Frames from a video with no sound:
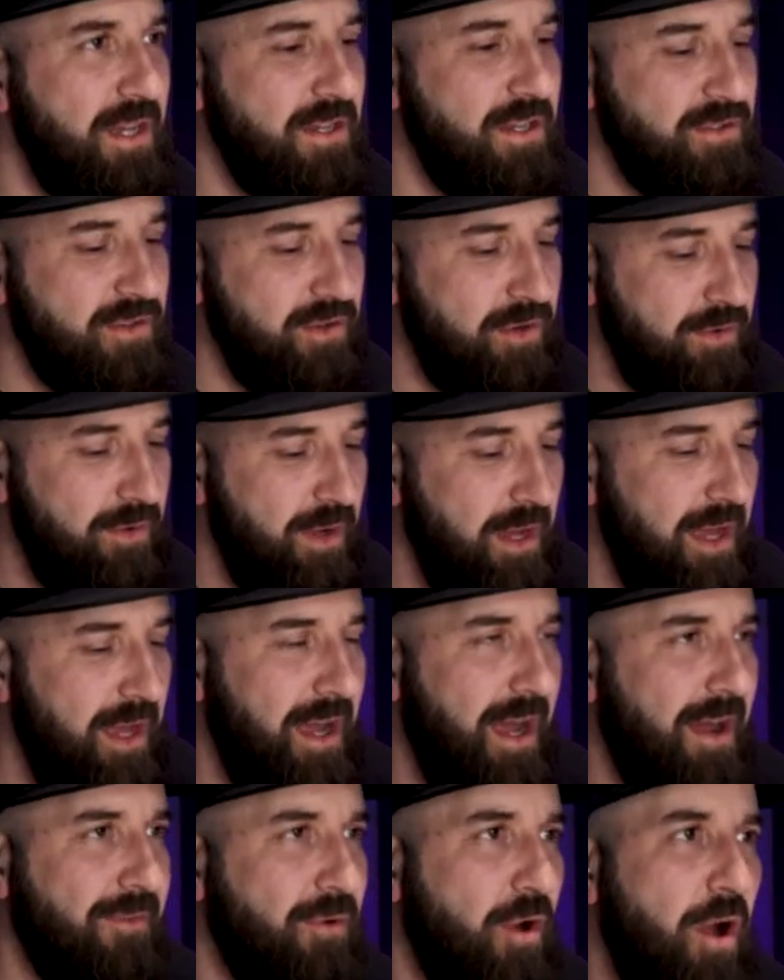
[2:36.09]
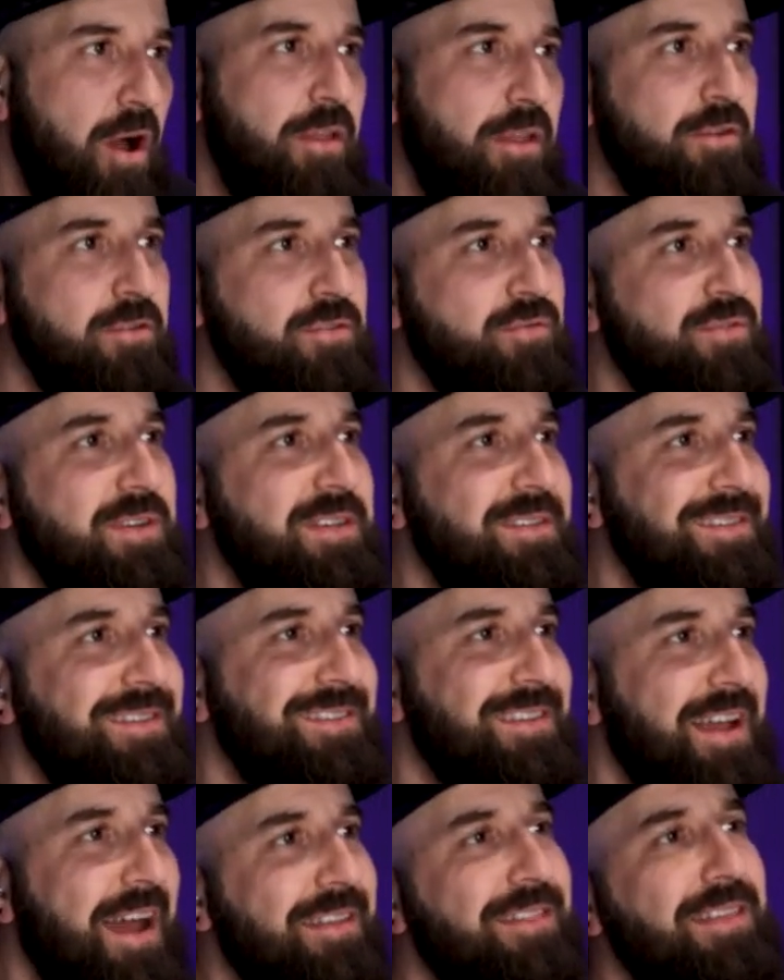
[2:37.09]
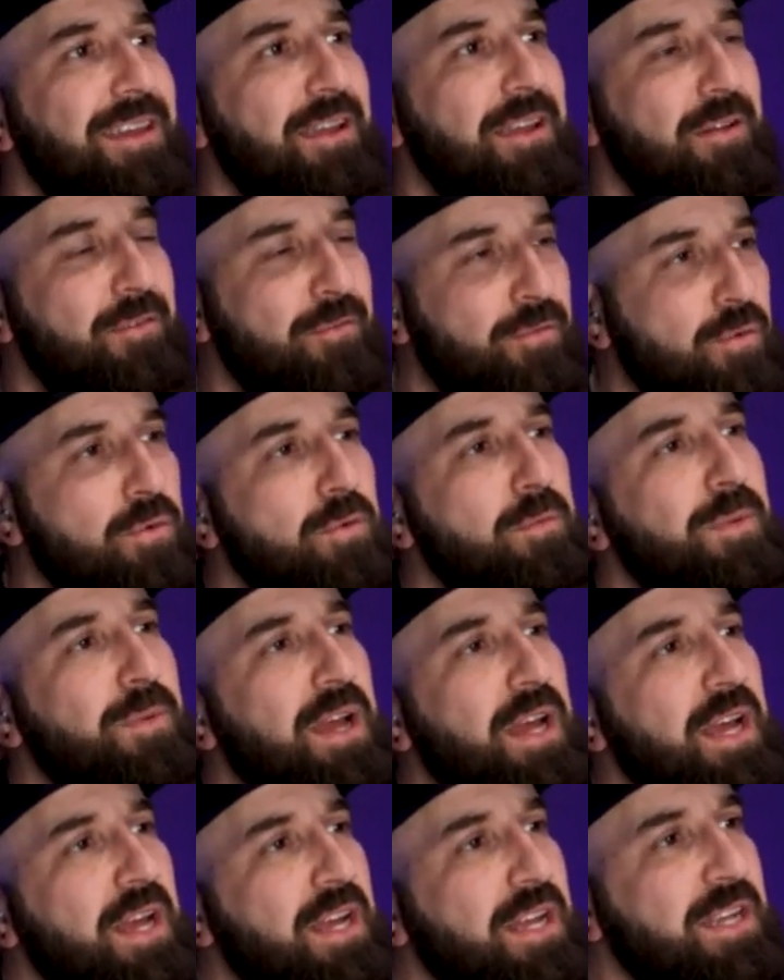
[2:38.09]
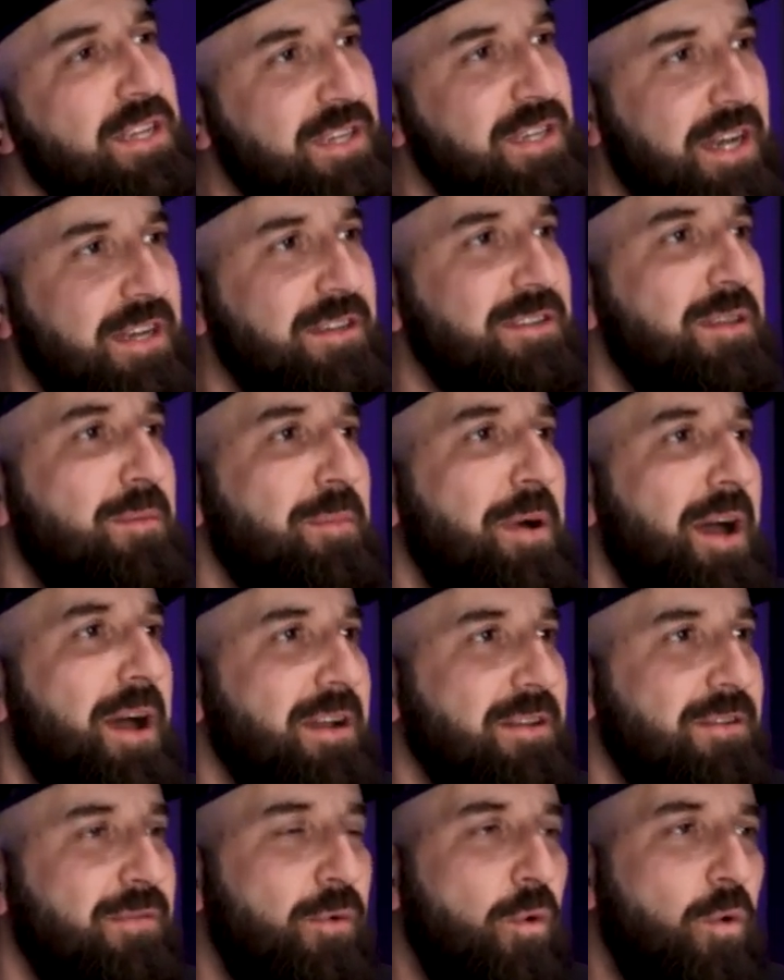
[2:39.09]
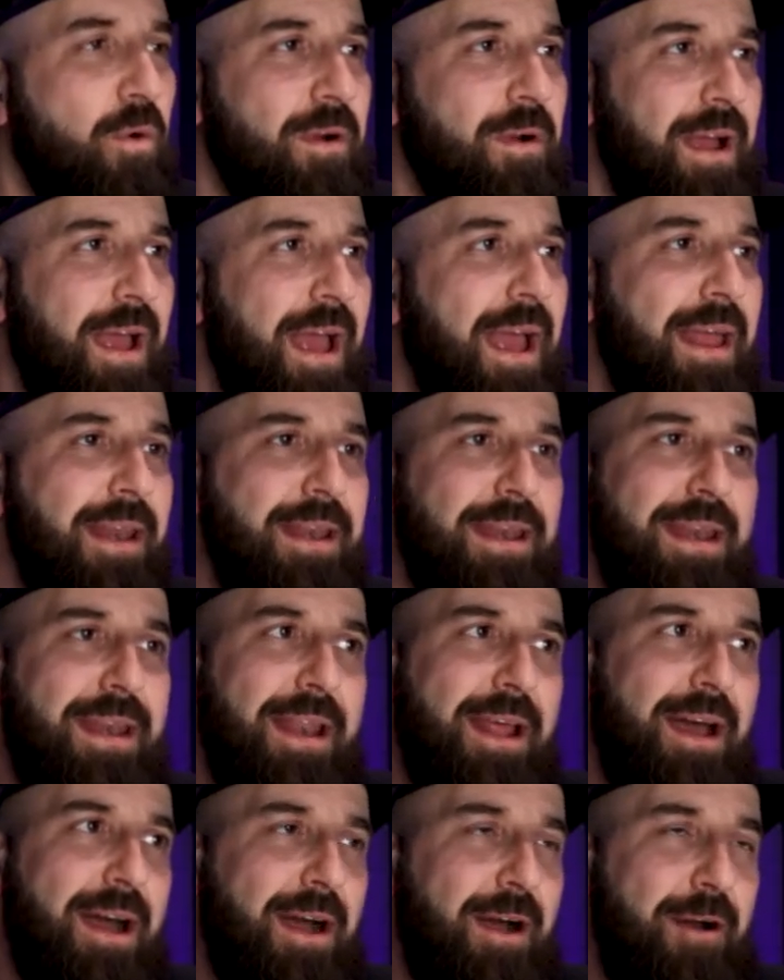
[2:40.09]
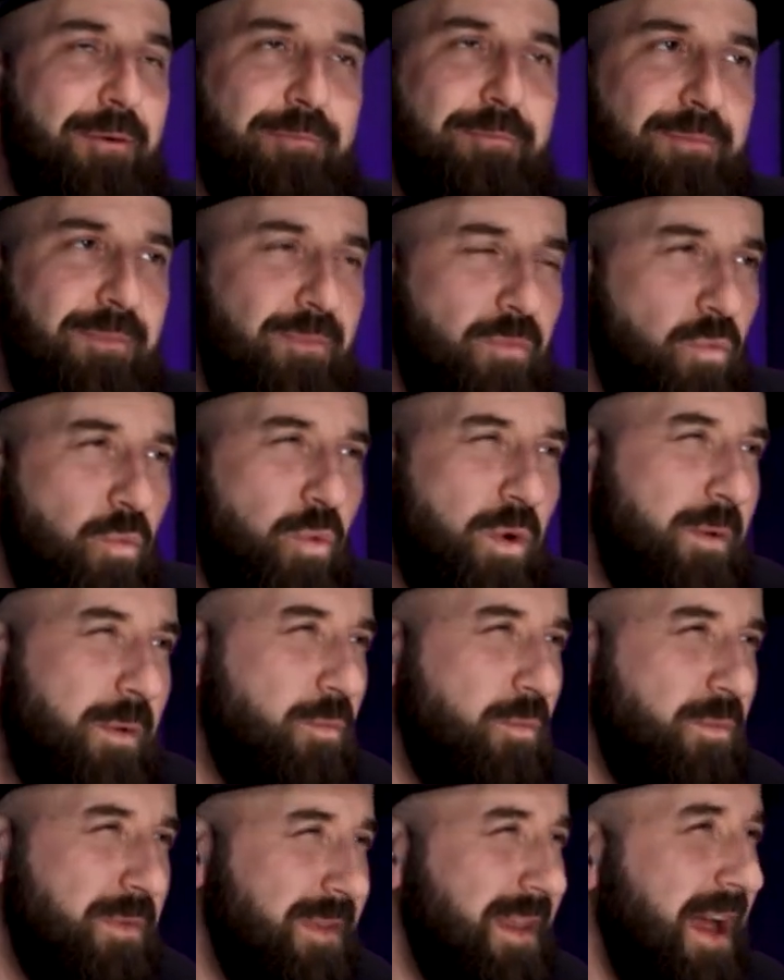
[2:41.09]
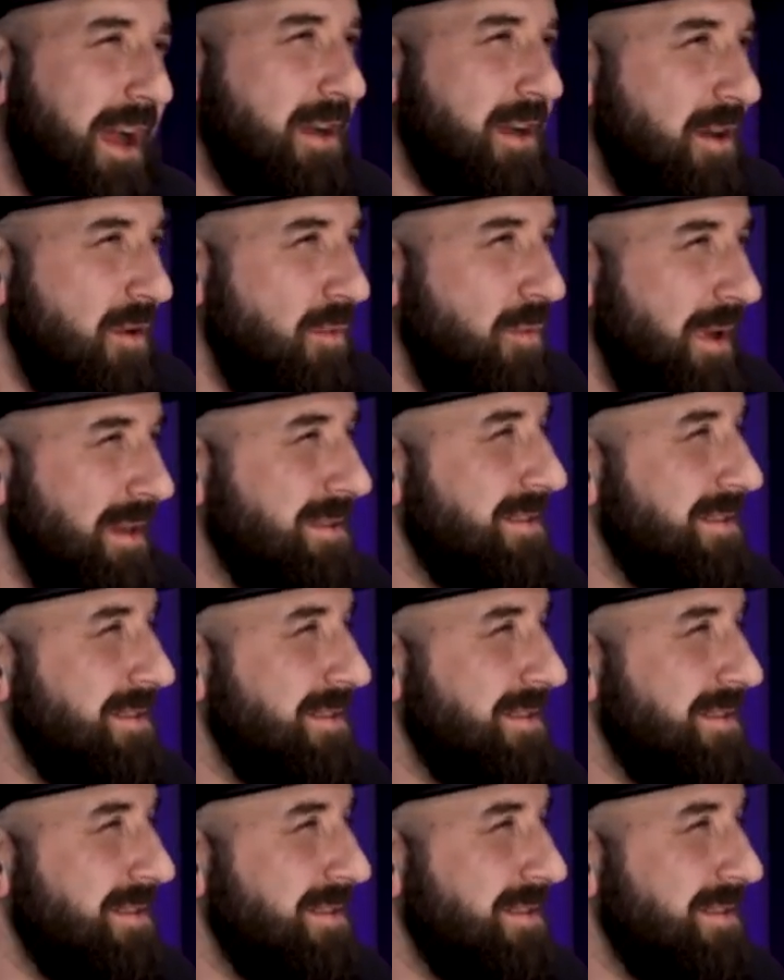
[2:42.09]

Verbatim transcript: So uh, for all those reasons, I think Vroom checks the box for, and um, we're not gonna win.